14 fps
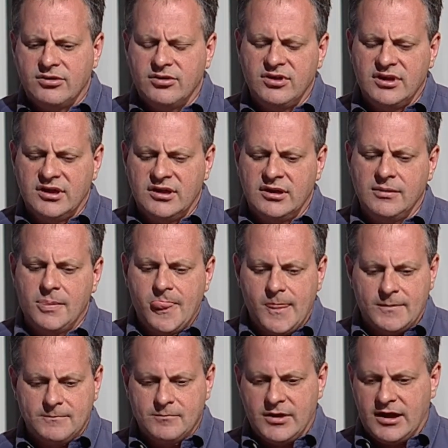The
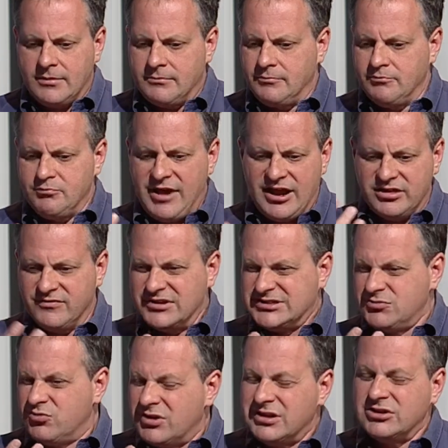mouth, if it's
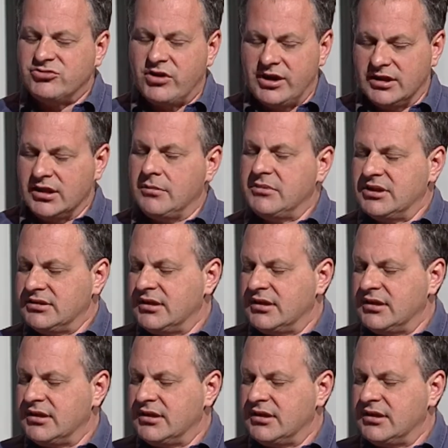really dry and gummy,